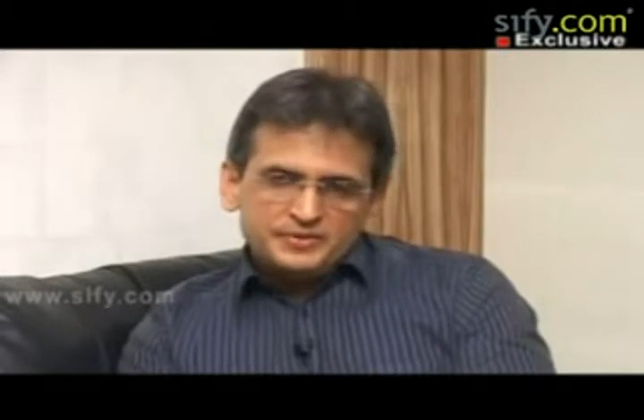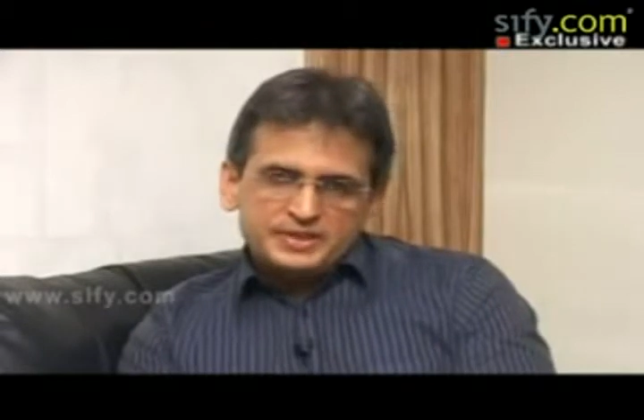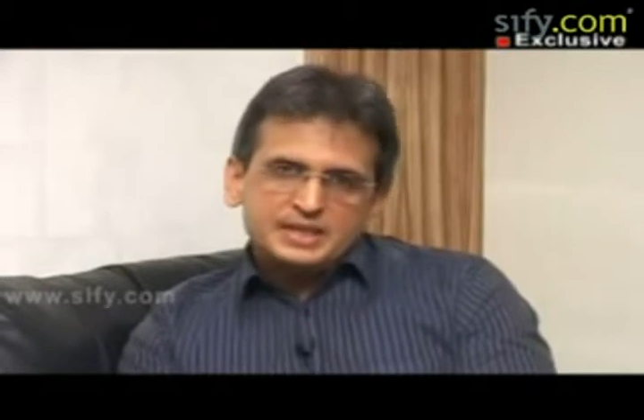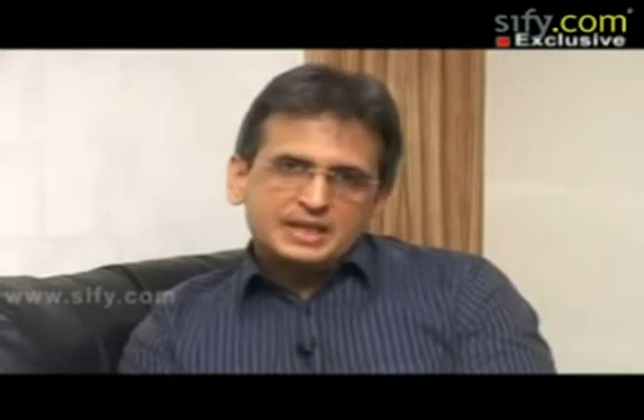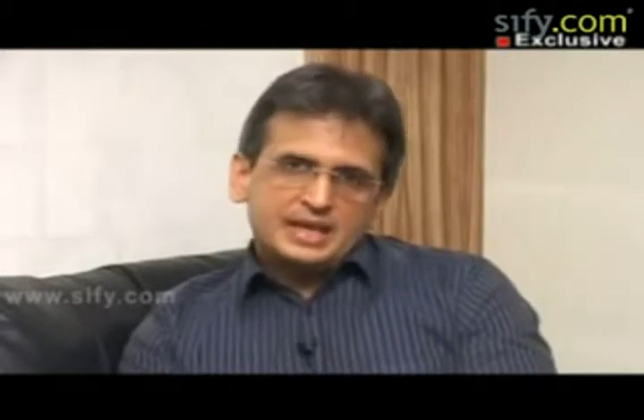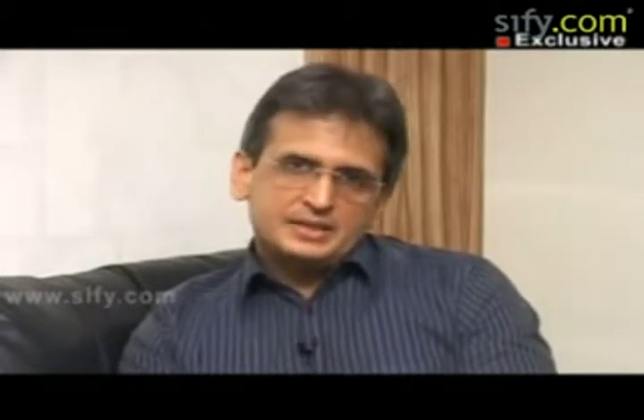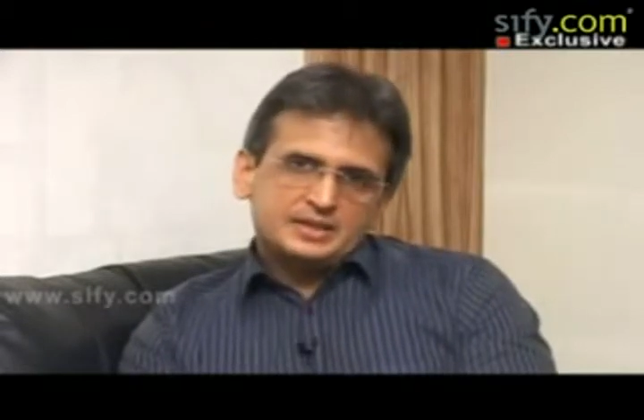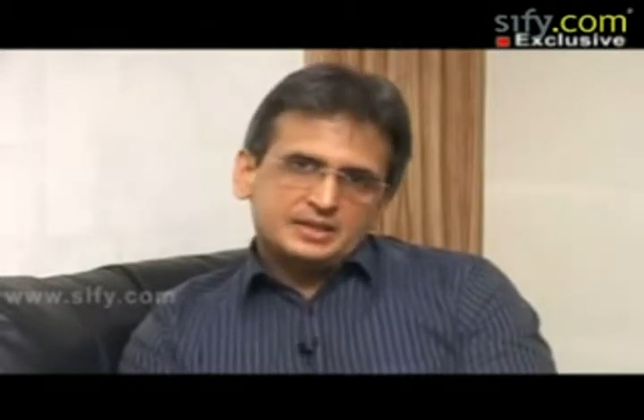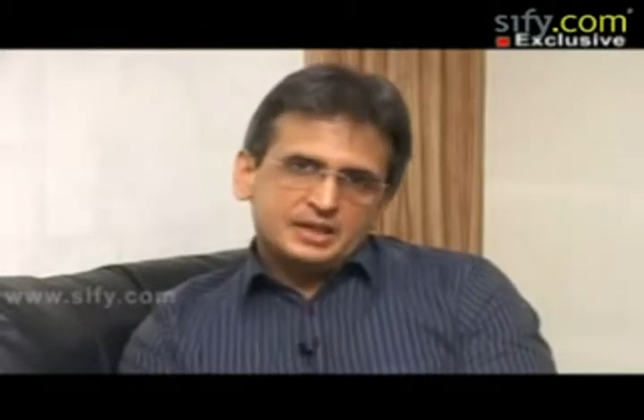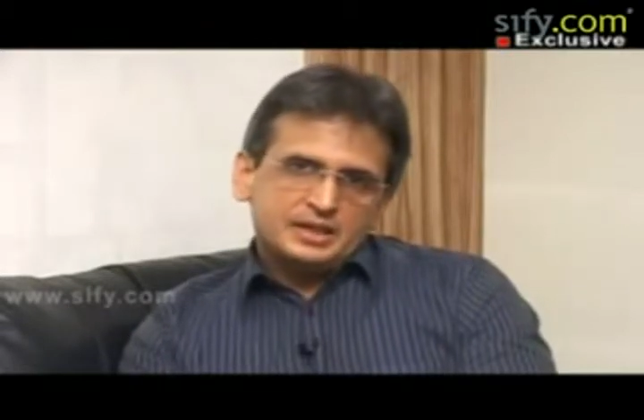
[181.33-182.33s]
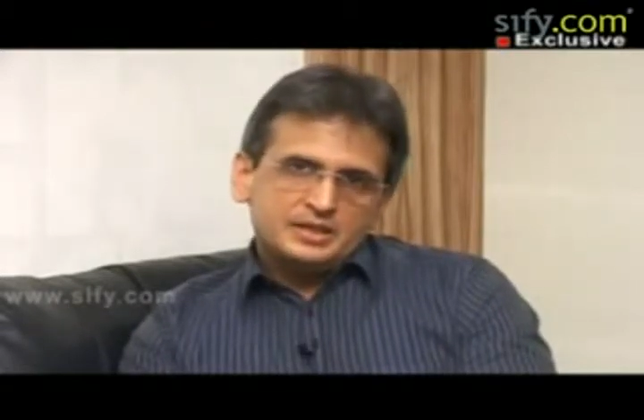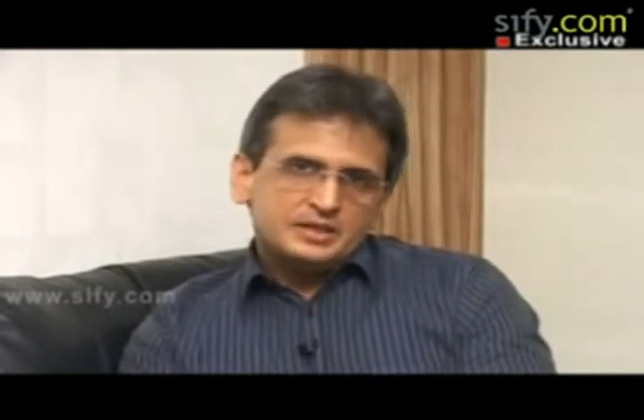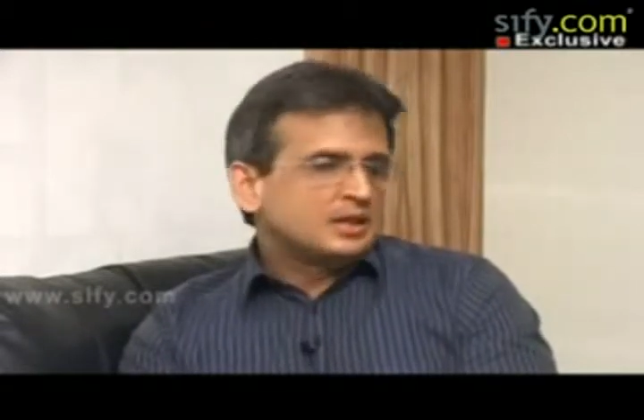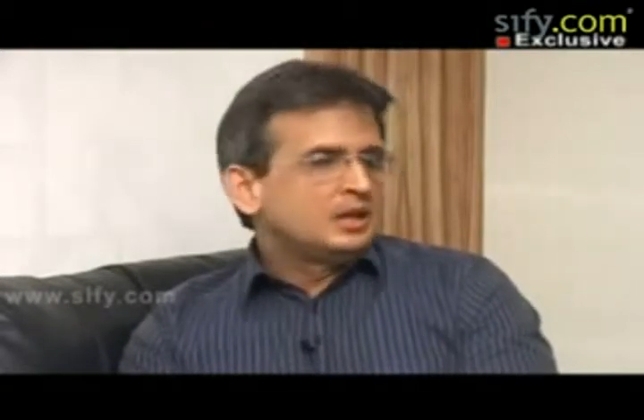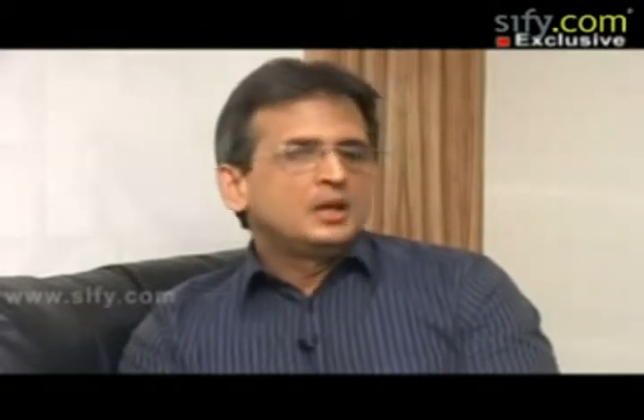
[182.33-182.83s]
some physical
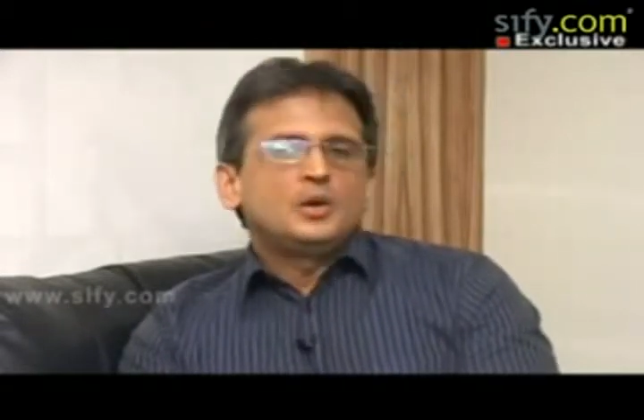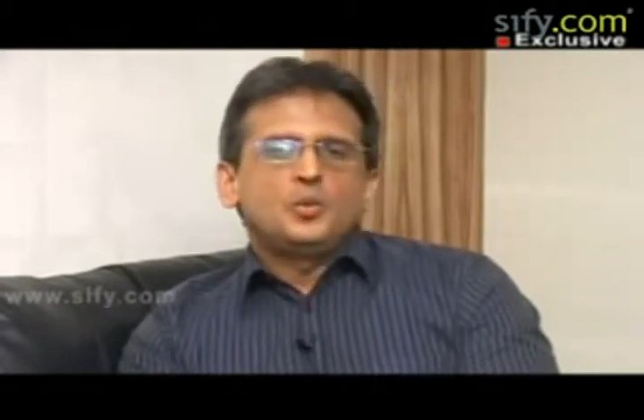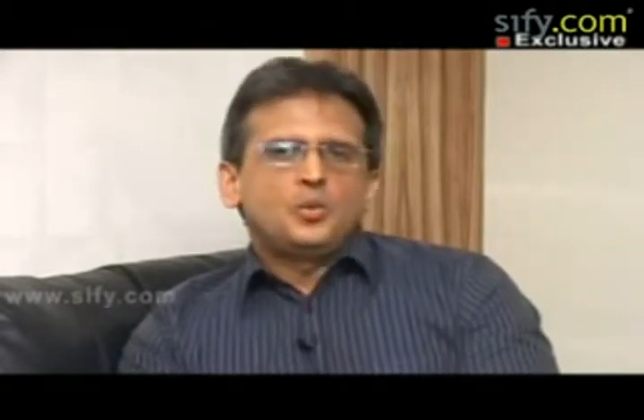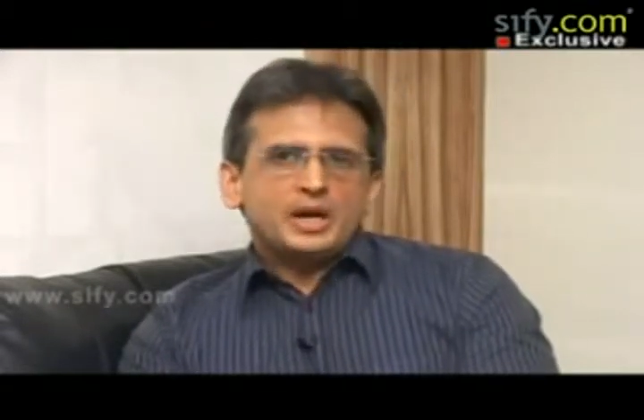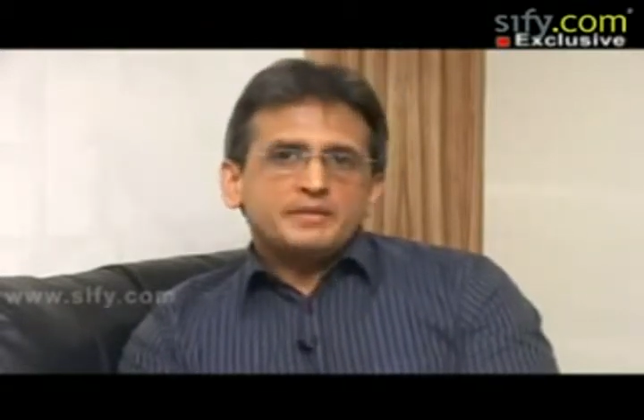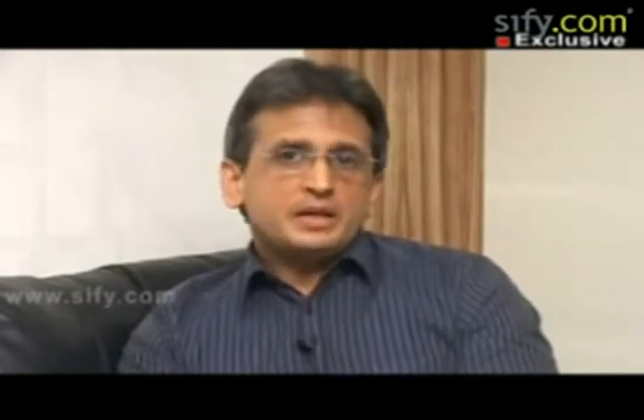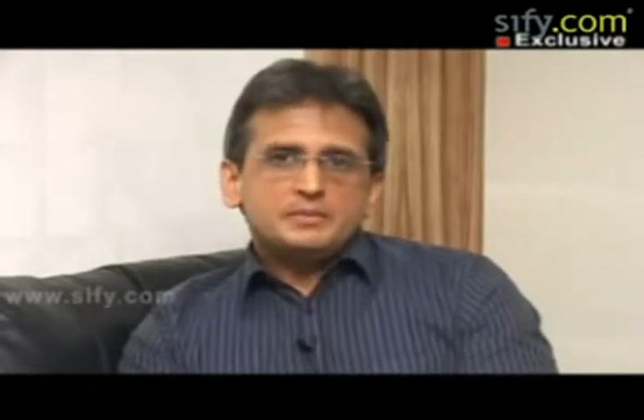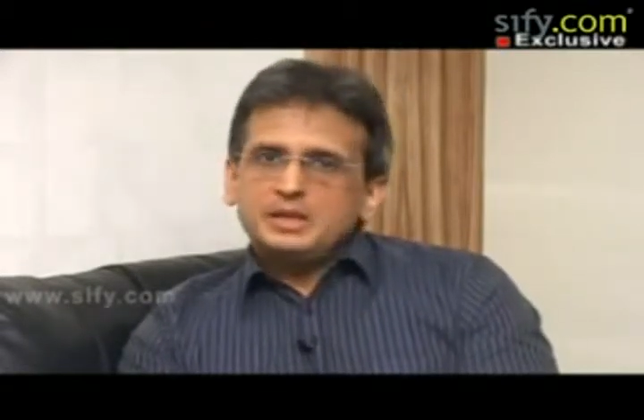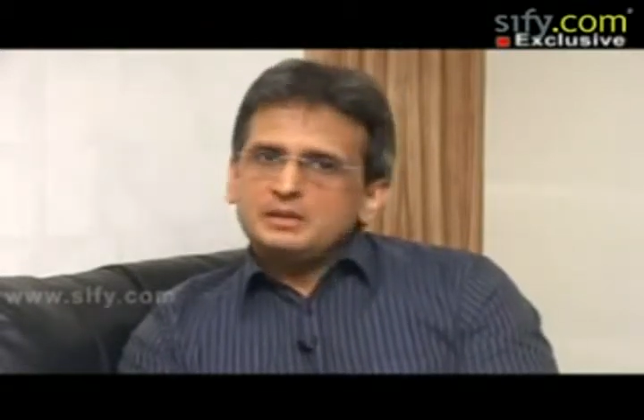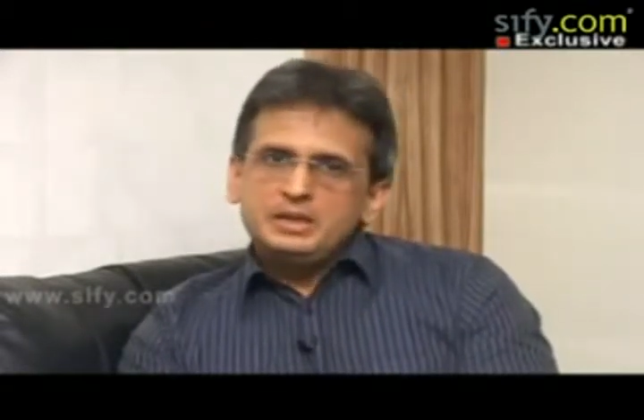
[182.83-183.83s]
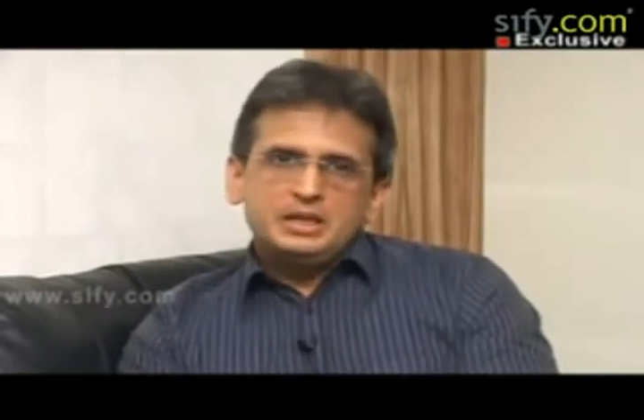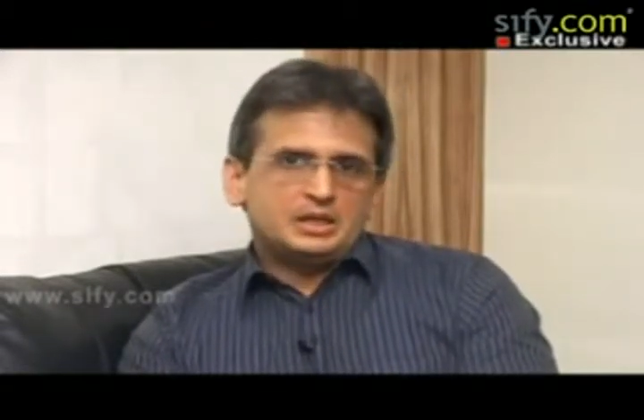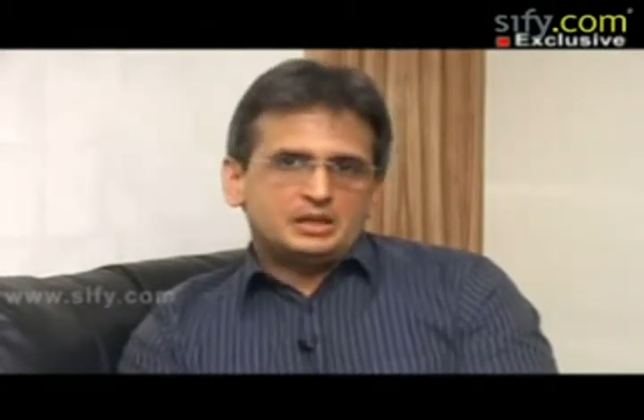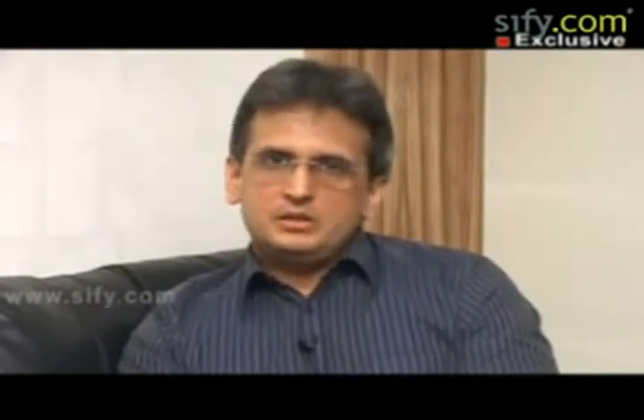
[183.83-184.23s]
exercise, whatever it may be.